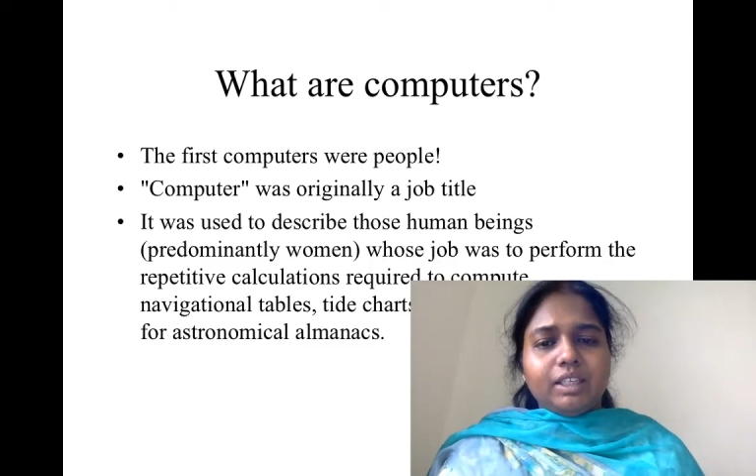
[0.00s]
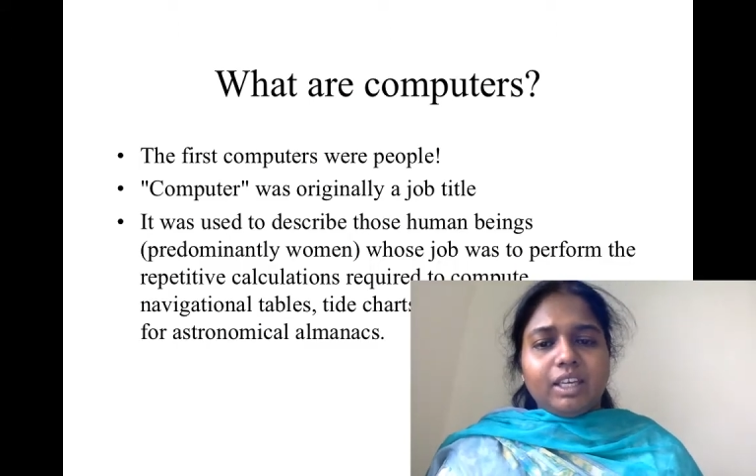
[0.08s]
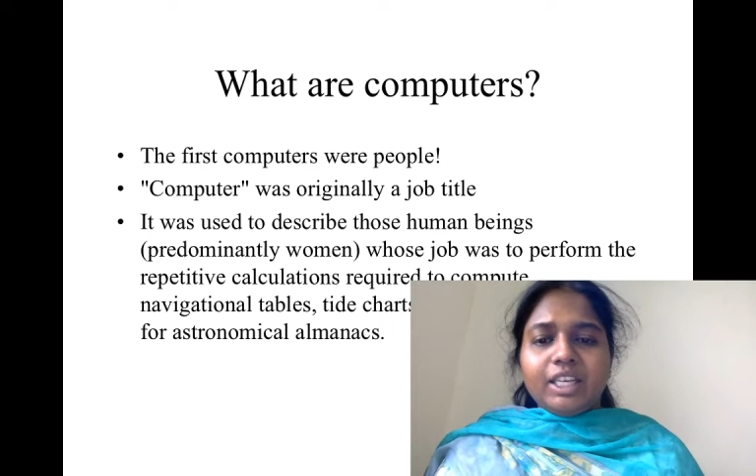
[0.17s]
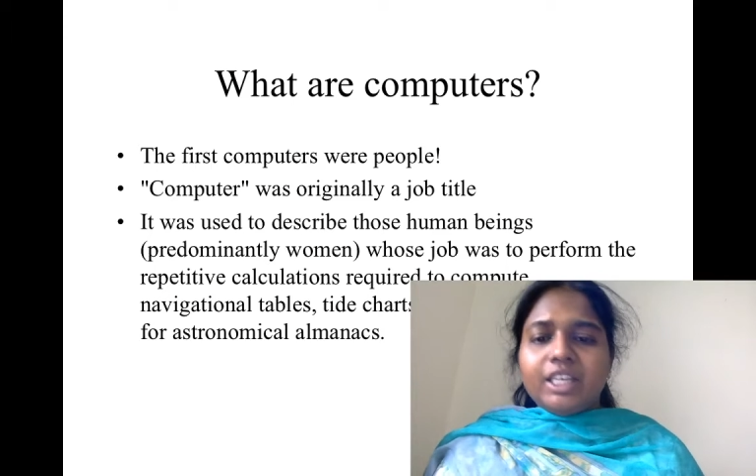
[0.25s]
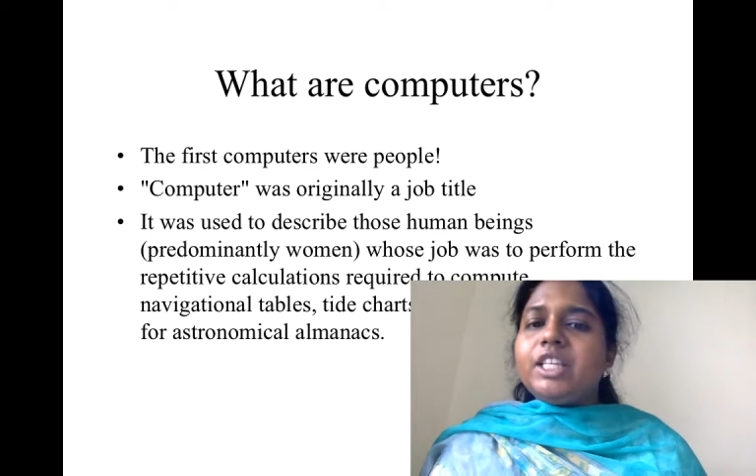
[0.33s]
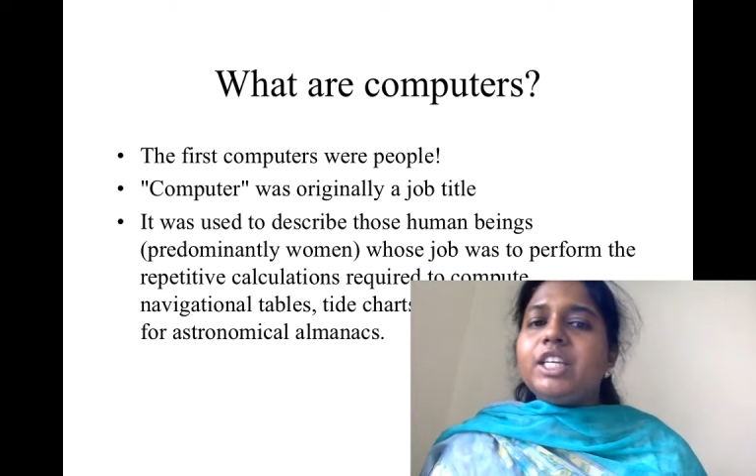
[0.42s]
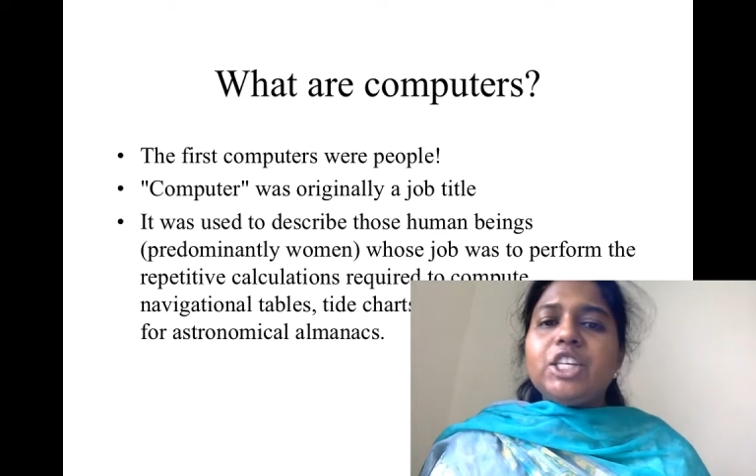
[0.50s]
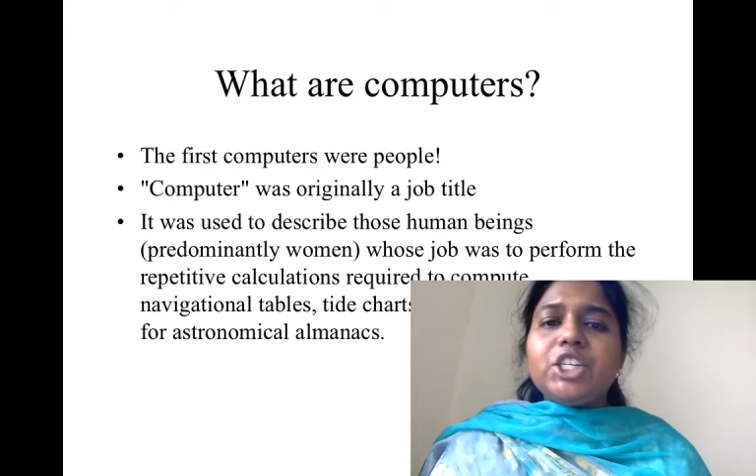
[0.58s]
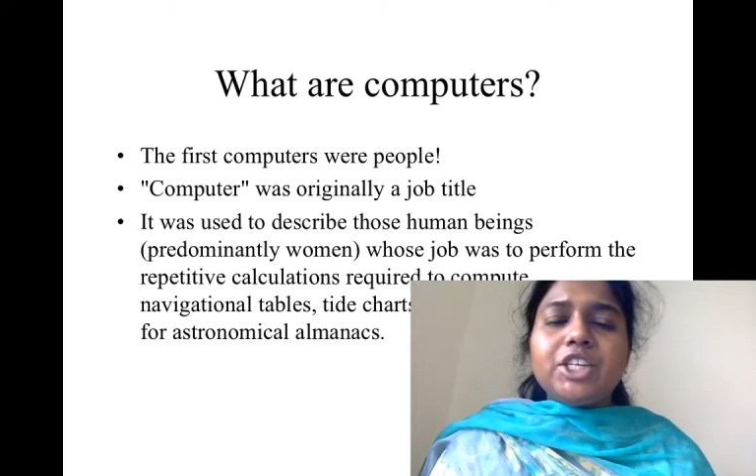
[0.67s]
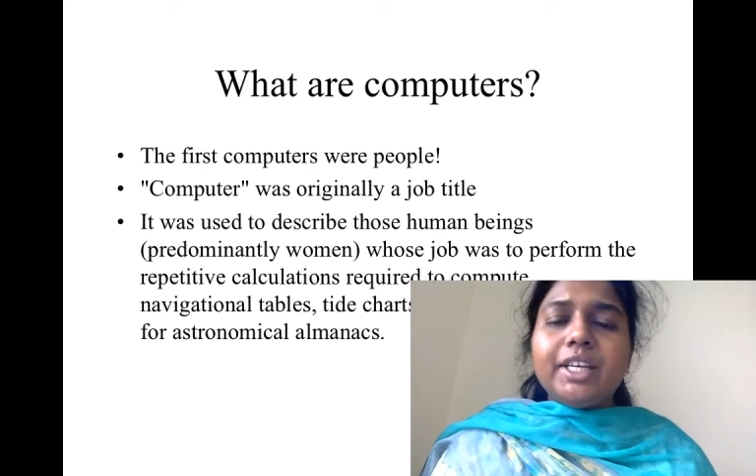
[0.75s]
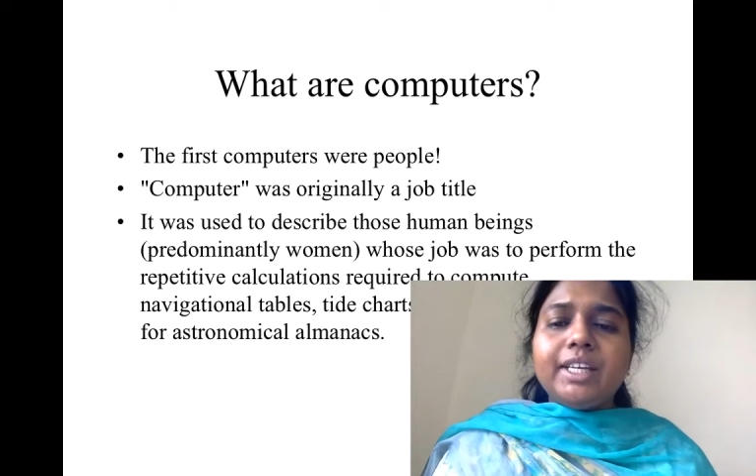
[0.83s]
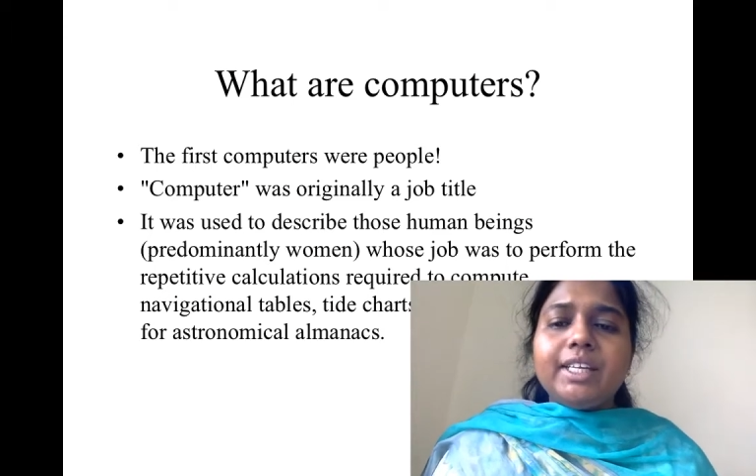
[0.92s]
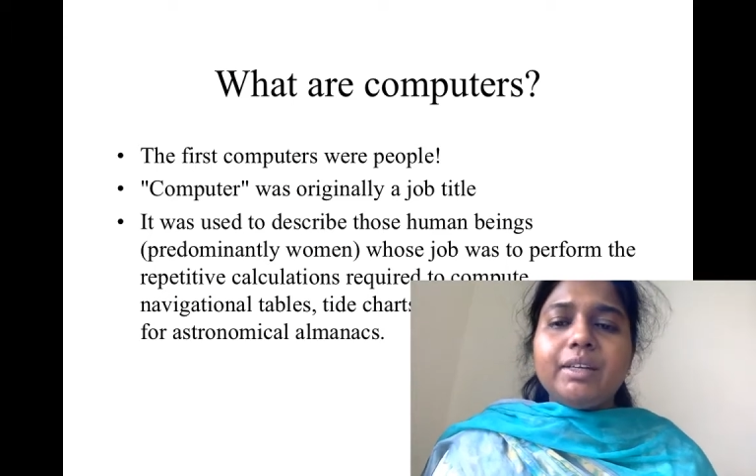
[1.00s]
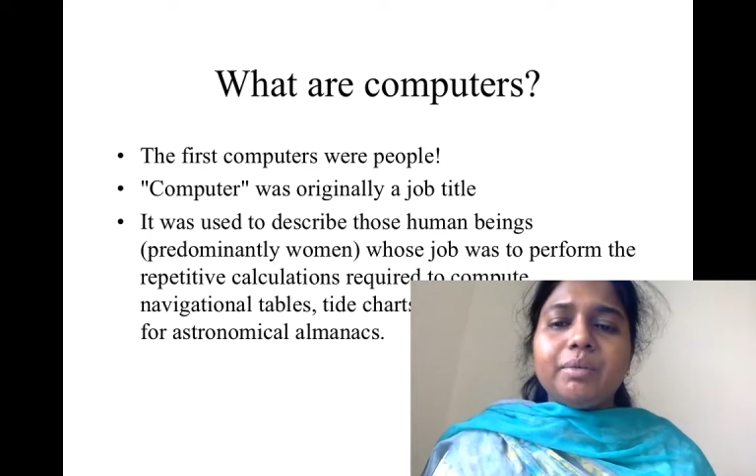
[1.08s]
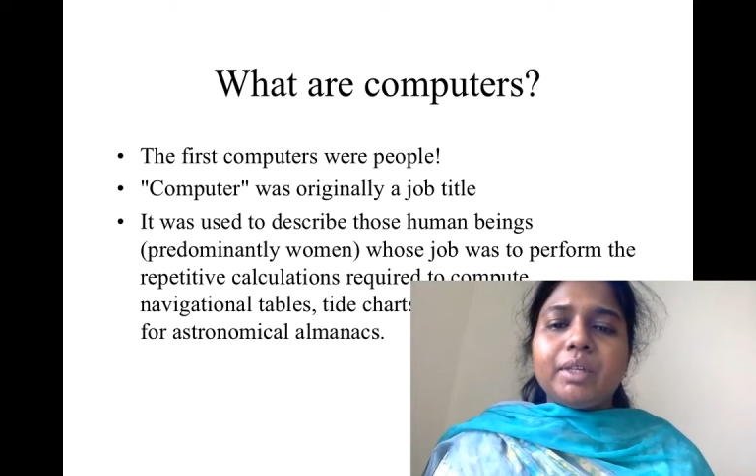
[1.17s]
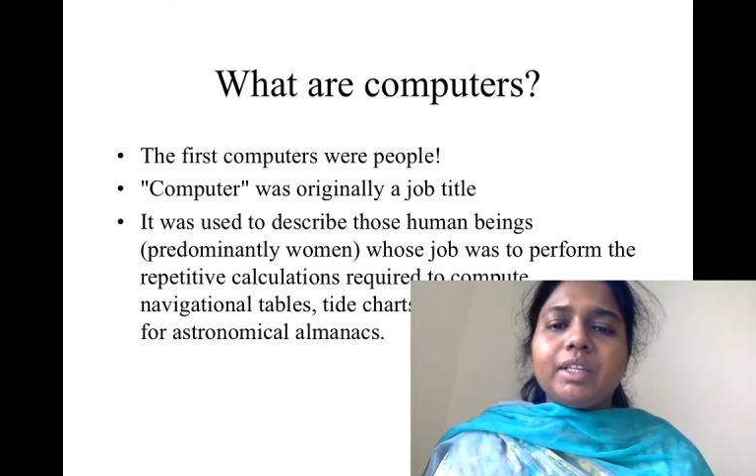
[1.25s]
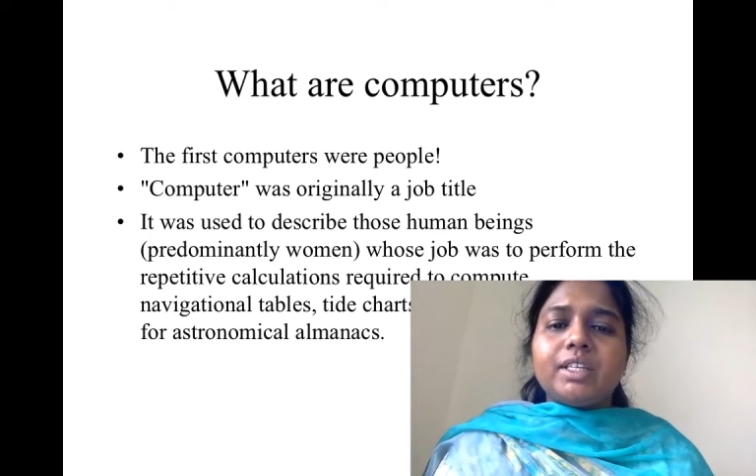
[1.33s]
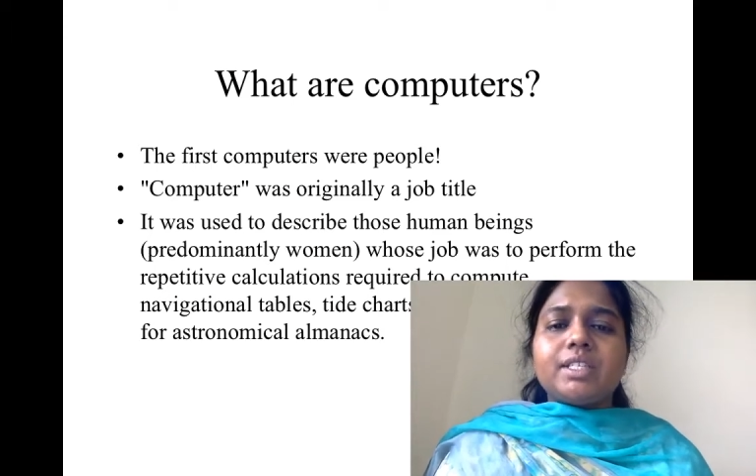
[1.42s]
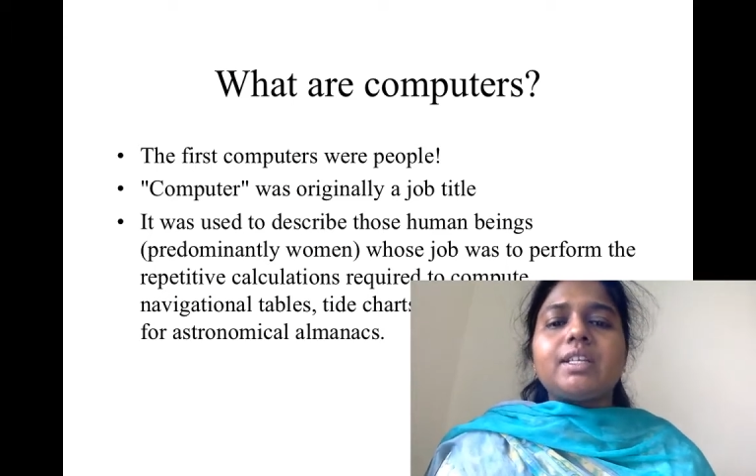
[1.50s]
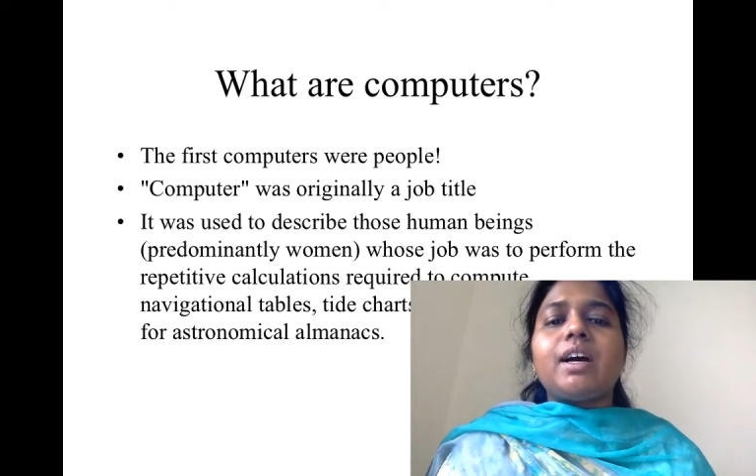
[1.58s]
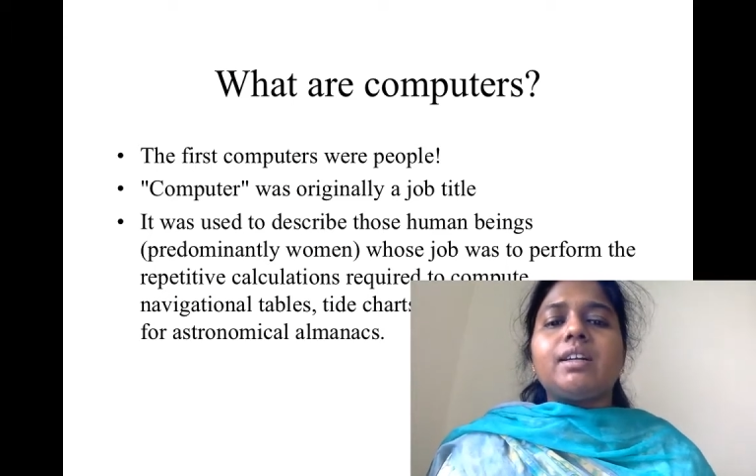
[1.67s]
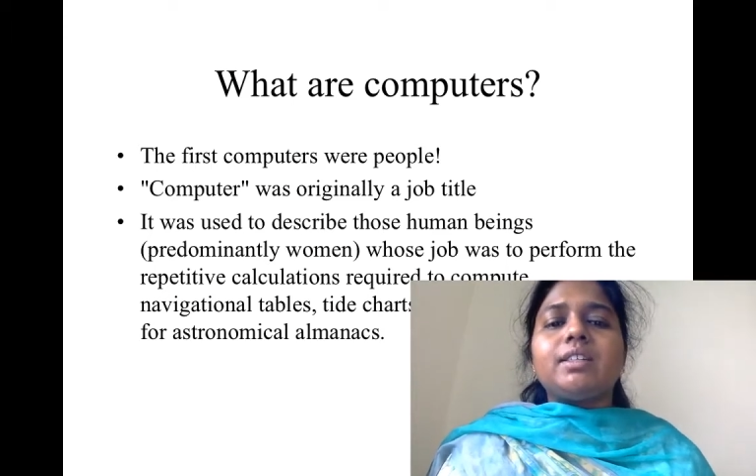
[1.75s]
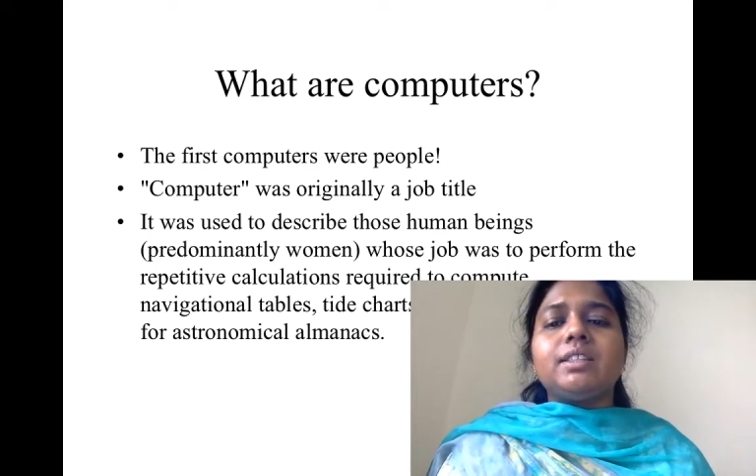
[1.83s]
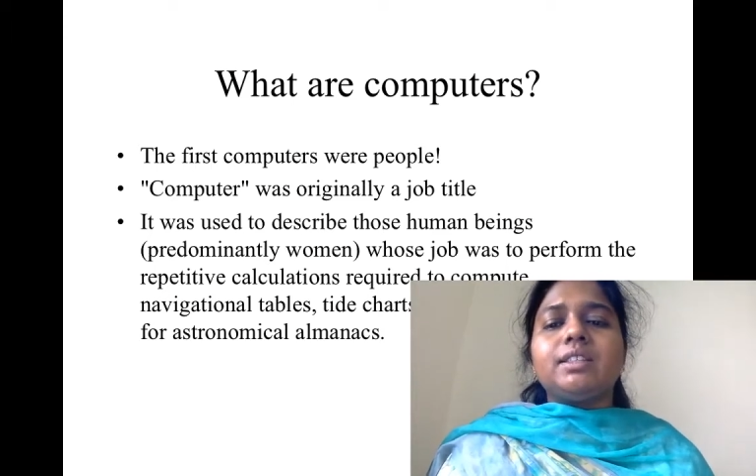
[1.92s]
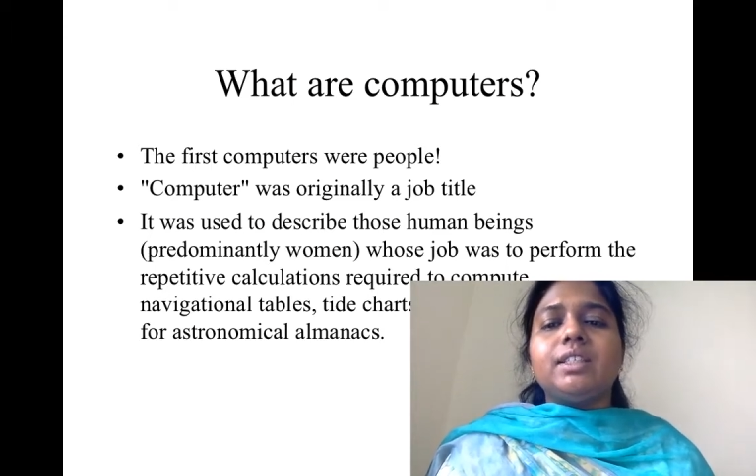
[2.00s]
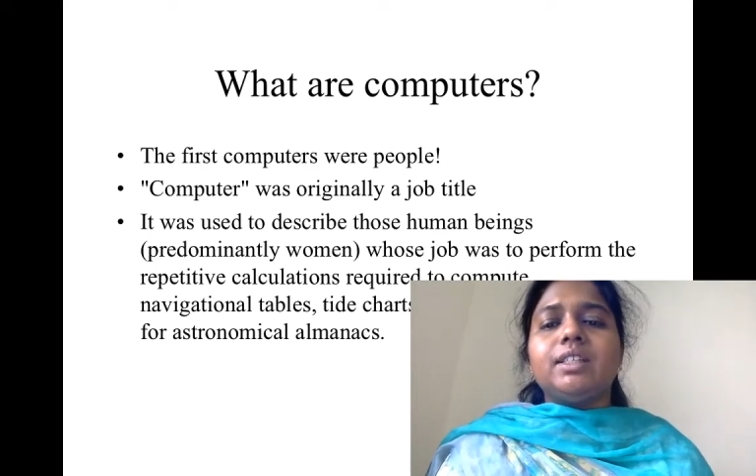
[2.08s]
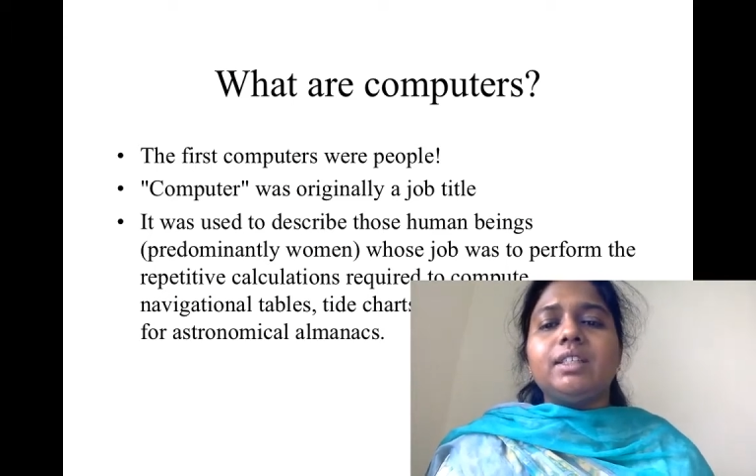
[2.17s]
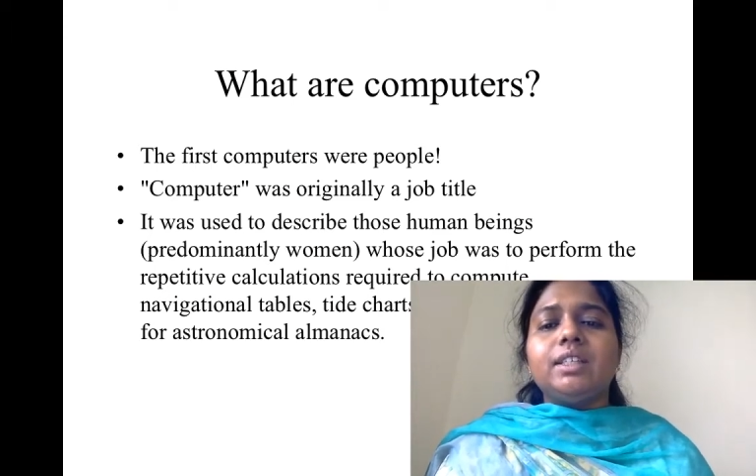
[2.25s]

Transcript: Initially, when they started,